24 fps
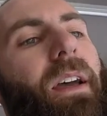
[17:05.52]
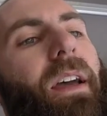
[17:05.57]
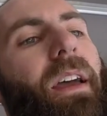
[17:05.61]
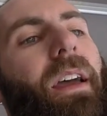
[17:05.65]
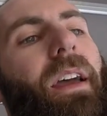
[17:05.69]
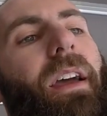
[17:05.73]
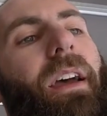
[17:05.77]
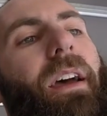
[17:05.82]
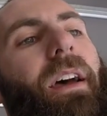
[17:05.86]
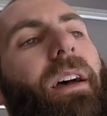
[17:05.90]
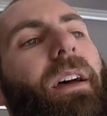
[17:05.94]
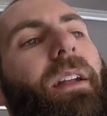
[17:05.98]

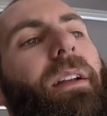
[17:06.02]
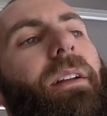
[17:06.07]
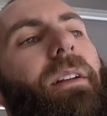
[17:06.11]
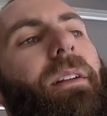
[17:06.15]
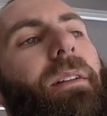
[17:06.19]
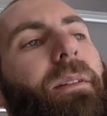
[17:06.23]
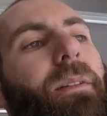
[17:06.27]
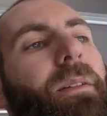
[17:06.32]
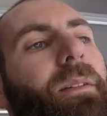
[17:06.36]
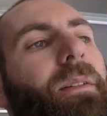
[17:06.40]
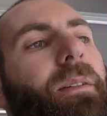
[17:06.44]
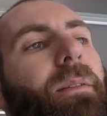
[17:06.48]
and
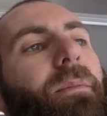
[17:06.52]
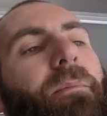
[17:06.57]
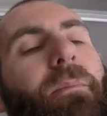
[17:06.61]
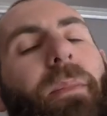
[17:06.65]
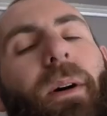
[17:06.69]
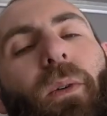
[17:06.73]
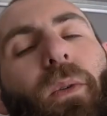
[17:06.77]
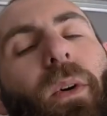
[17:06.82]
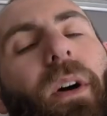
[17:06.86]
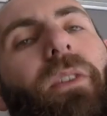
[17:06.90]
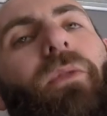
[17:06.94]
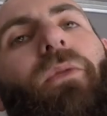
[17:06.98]
my
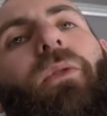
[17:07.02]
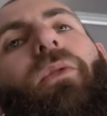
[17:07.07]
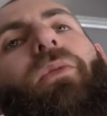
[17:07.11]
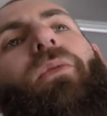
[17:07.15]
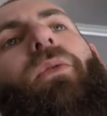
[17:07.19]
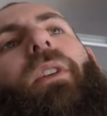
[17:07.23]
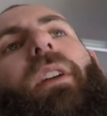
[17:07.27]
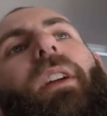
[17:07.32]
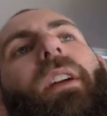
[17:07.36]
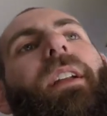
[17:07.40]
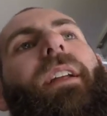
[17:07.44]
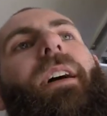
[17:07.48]
wife was
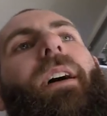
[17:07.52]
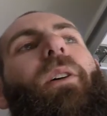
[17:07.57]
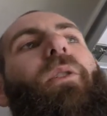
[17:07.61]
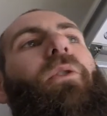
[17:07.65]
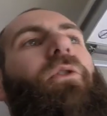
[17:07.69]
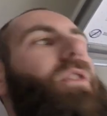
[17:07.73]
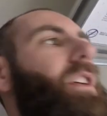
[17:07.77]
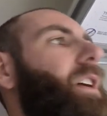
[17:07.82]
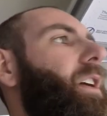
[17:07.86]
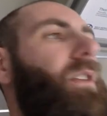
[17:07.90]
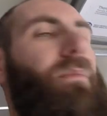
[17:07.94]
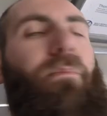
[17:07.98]
freaking out.
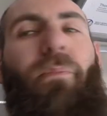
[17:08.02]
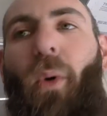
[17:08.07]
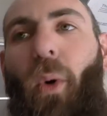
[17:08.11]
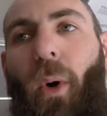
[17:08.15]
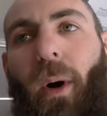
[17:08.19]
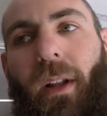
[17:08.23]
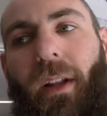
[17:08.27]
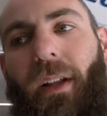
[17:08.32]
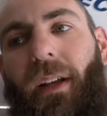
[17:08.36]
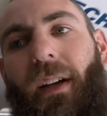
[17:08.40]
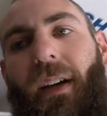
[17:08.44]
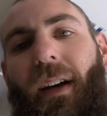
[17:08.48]
She's like, it's
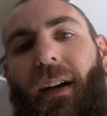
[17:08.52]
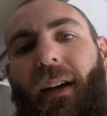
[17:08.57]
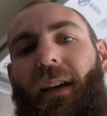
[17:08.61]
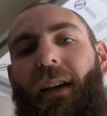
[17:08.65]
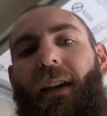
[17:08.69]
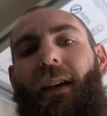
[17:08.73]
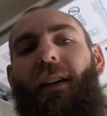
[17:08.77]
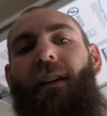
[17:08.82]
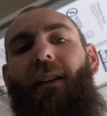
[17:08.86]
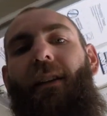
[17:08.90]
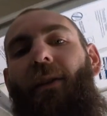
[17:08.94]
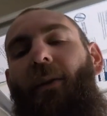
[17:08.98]
boiling, I
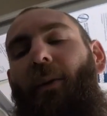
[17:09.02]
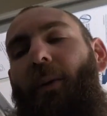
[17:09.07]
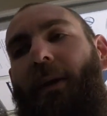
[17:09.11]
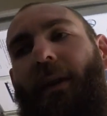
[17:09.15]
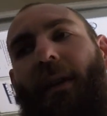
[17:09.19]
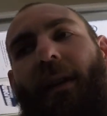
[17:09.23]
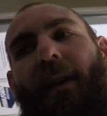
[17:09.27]
can't deal with